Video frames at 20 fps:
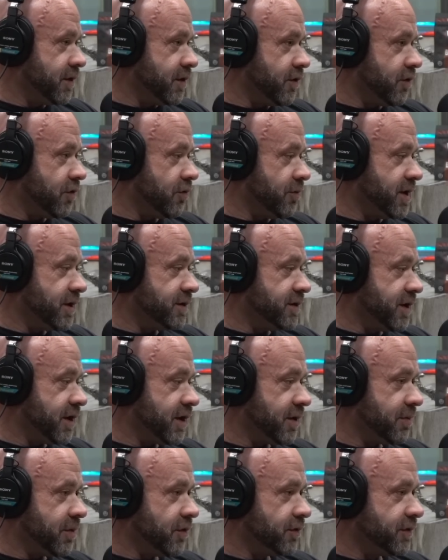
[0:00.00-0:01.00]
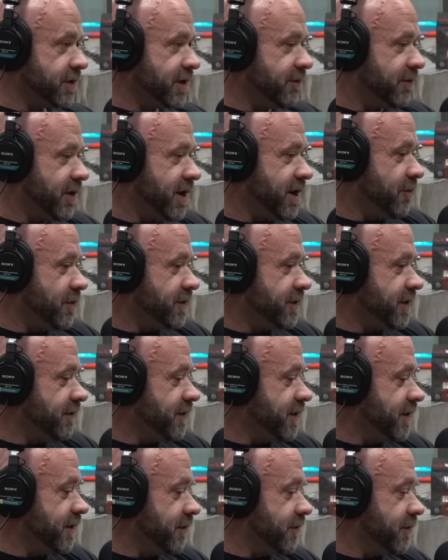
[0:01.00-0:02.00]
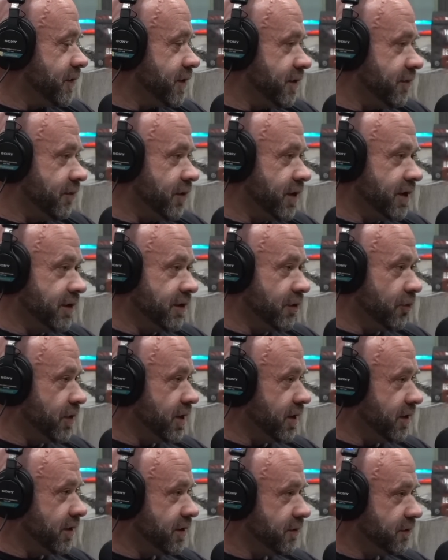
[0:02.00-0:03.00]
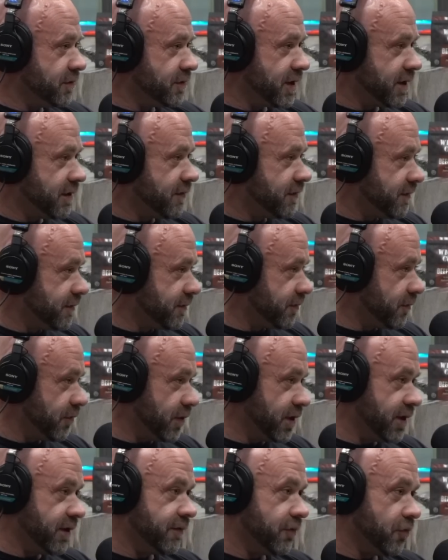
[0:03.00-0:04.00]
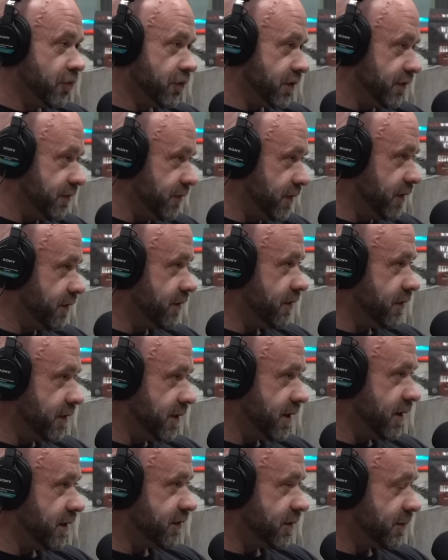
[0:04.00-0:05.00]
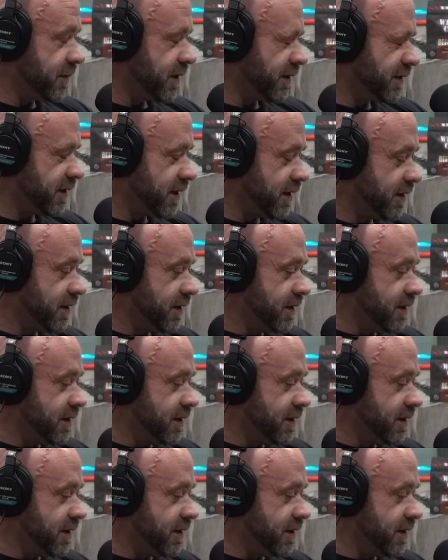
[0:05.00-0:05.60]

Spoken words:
Well, me and Johnny are posing, and Ronnie wasn't even in the freaking running to win. He was like running fourth or fifth, yeah, something like that.